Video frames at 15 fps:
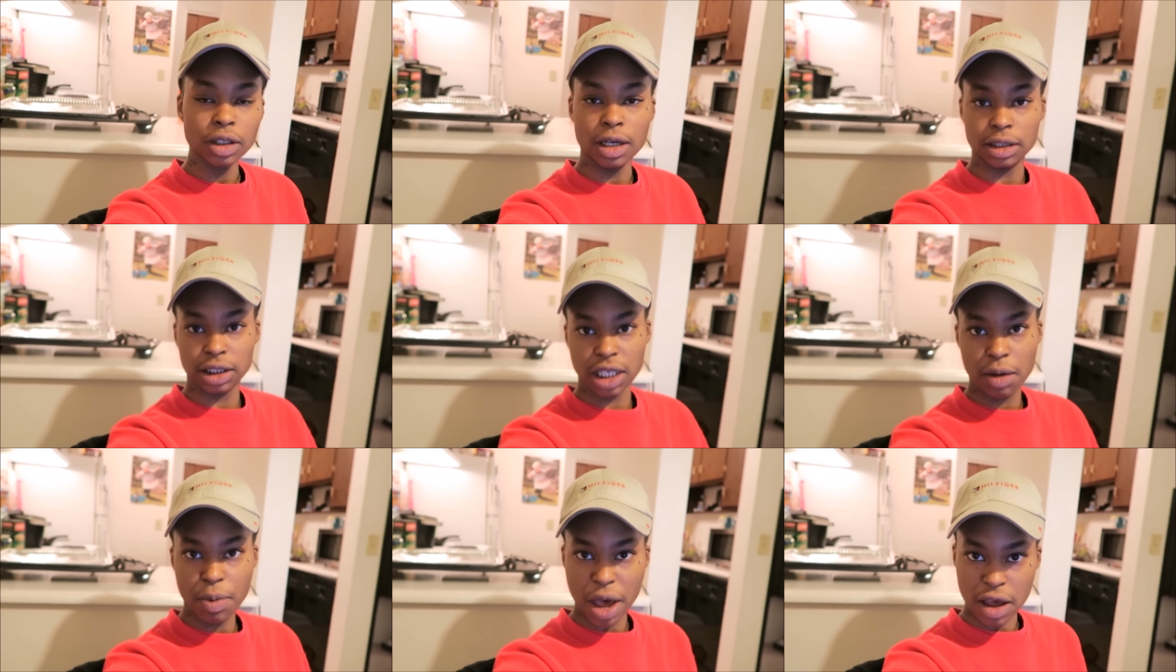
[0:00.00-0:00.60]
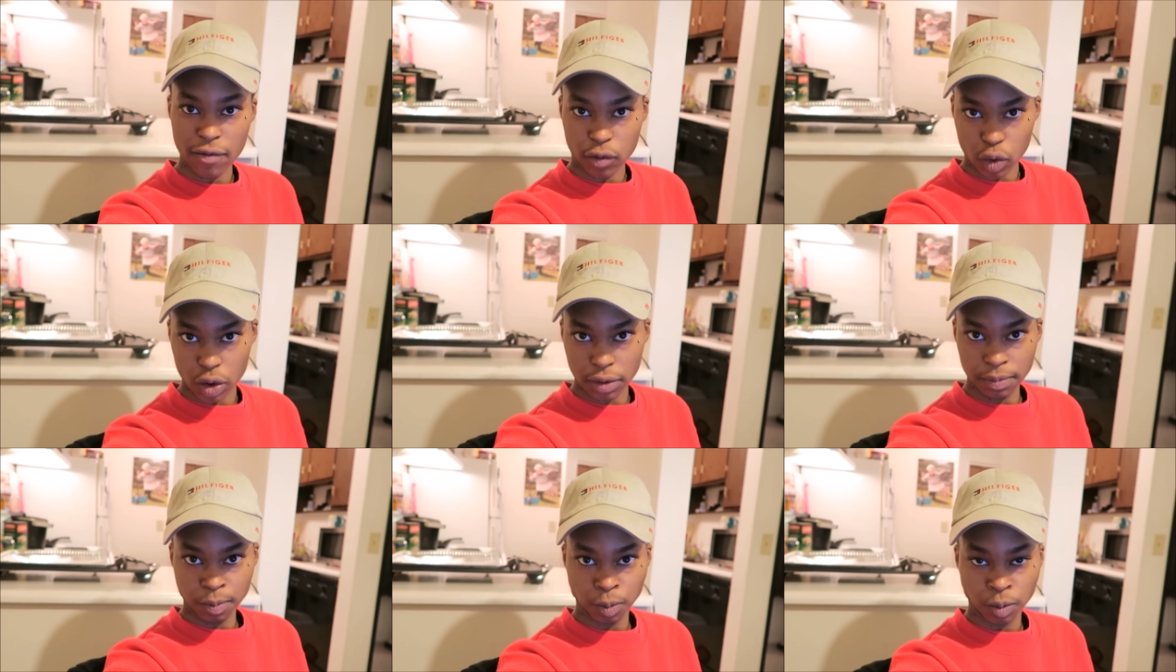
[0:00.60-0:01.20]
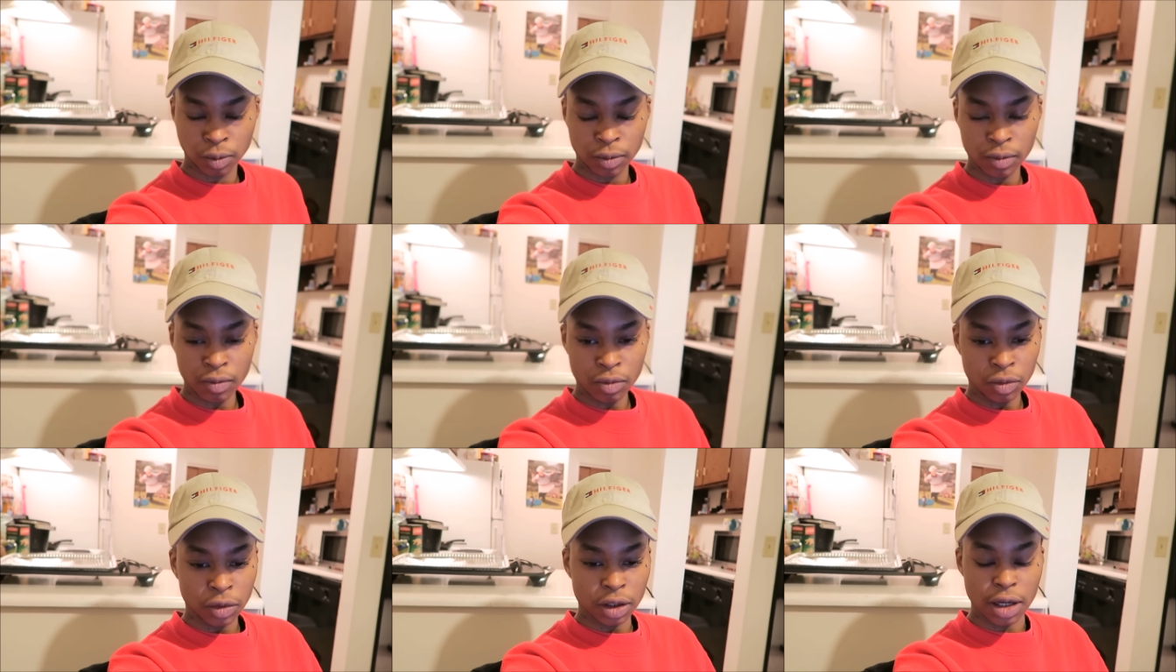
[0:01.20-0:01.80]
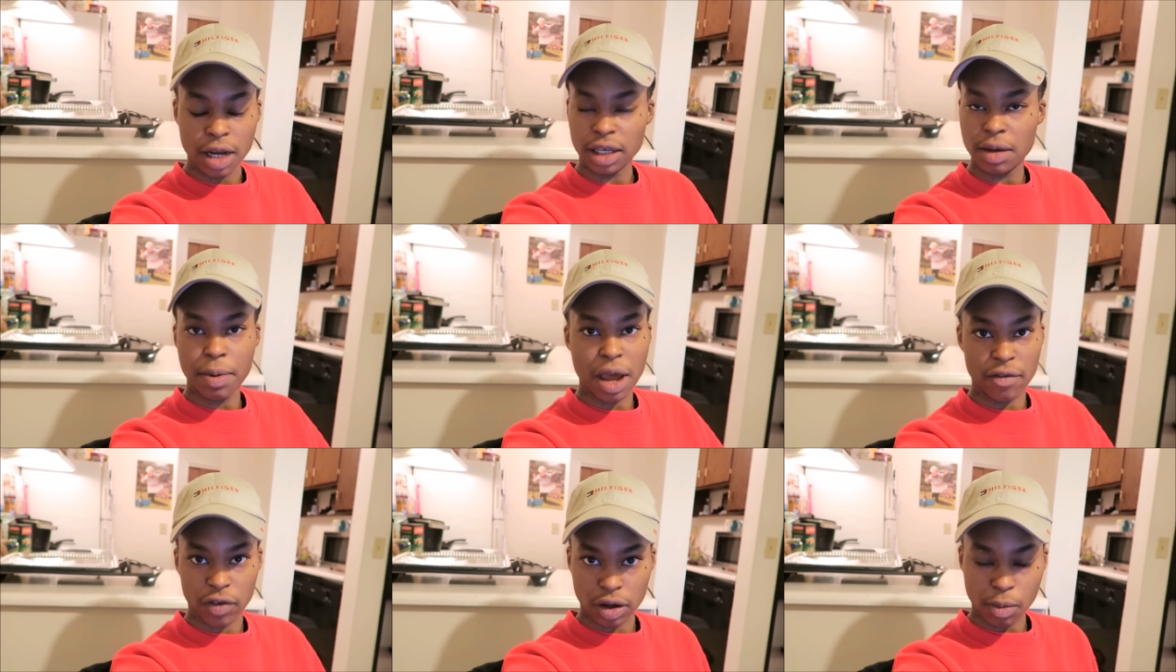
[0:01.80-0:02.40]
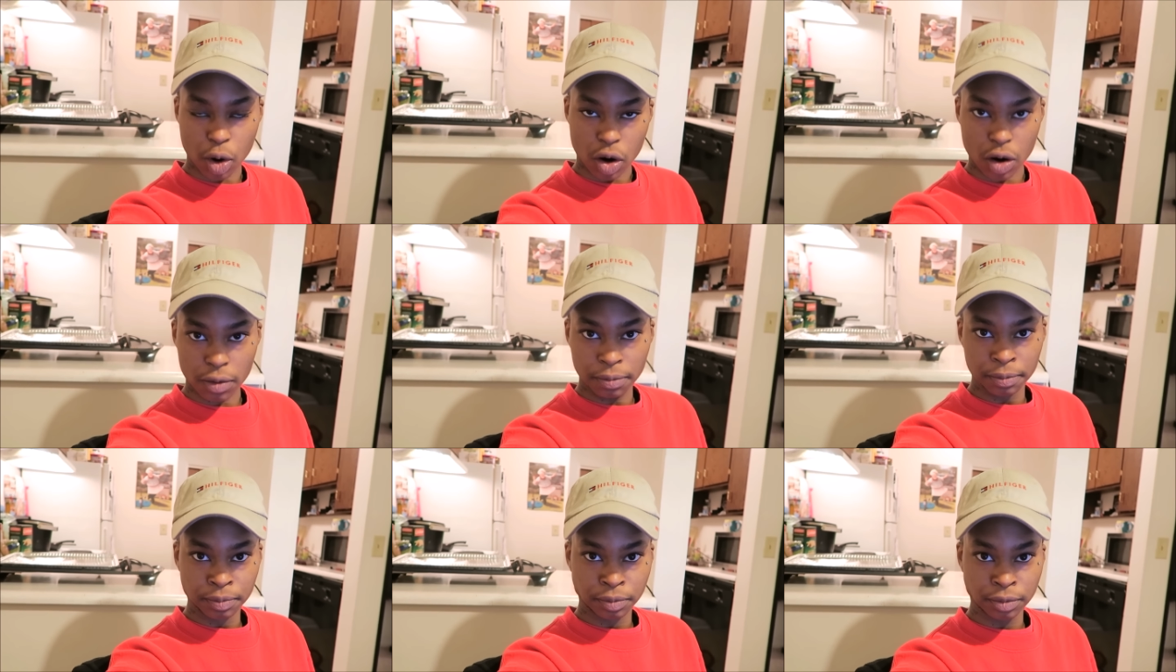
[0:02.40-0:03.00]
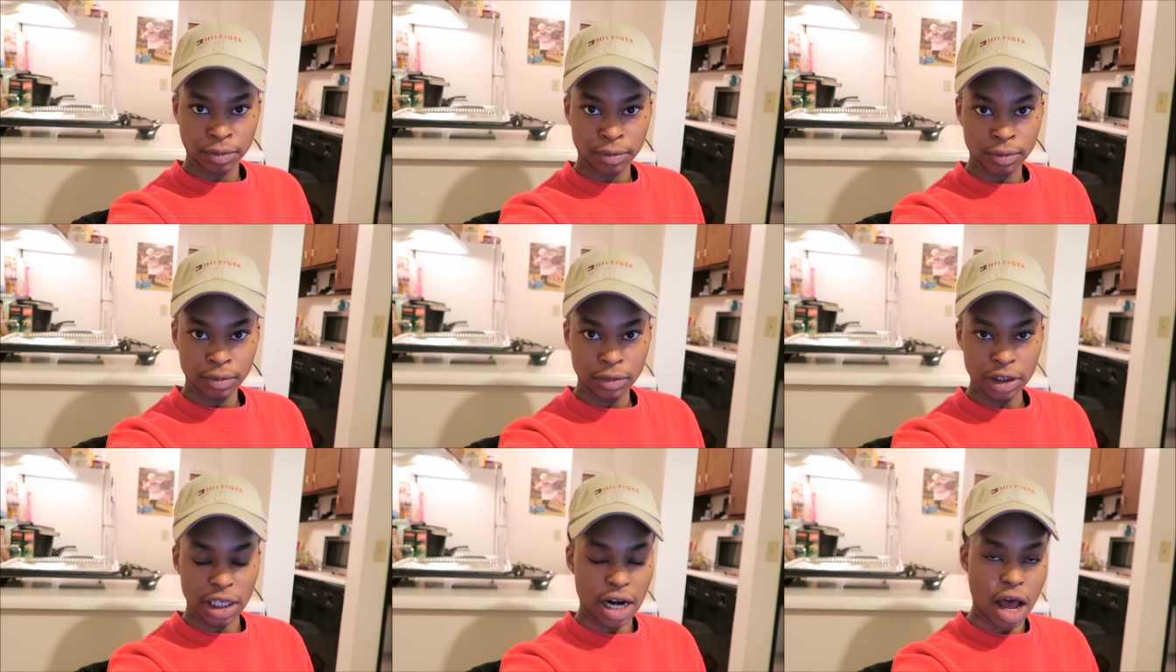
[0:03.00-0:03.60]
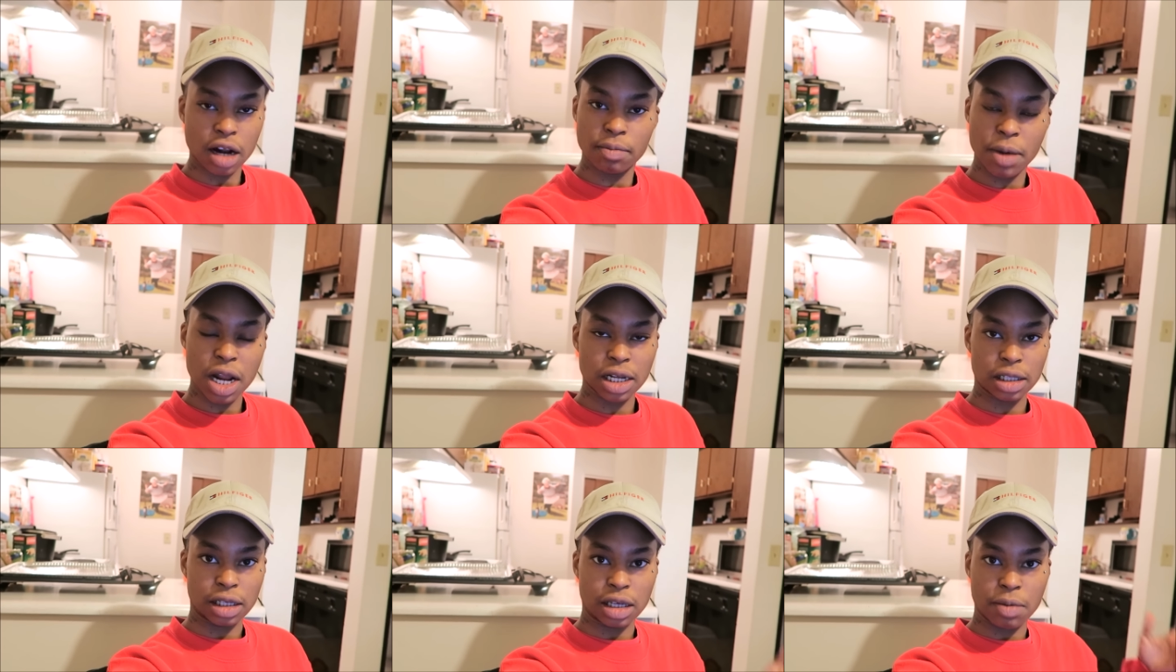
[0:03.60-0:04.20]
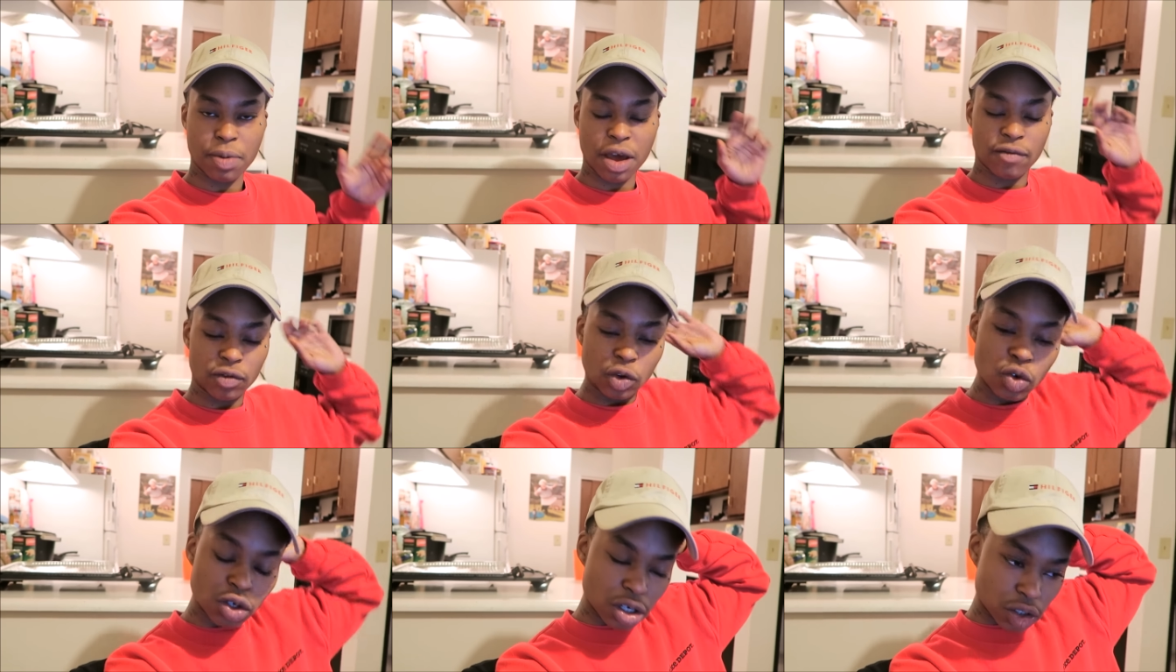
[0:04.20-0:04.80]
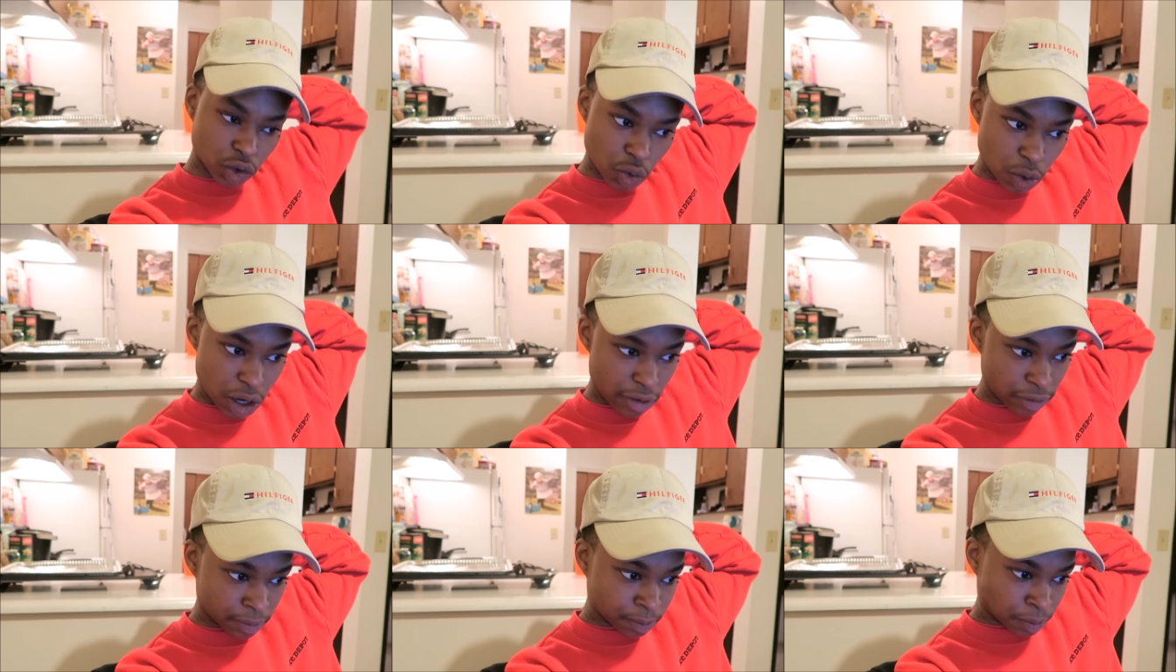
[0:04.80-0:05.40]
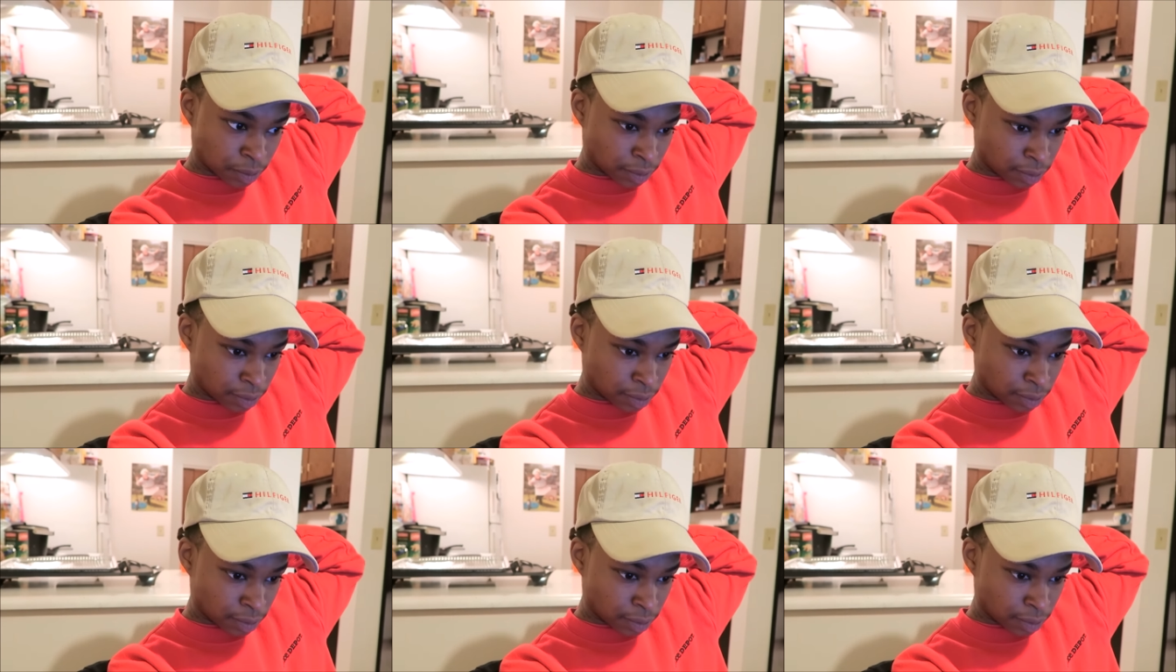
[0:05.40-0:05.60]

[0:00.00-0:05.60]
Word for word: and to get paid for it and to get paid for tomorrow and automatically get paid for New Year's or whatever.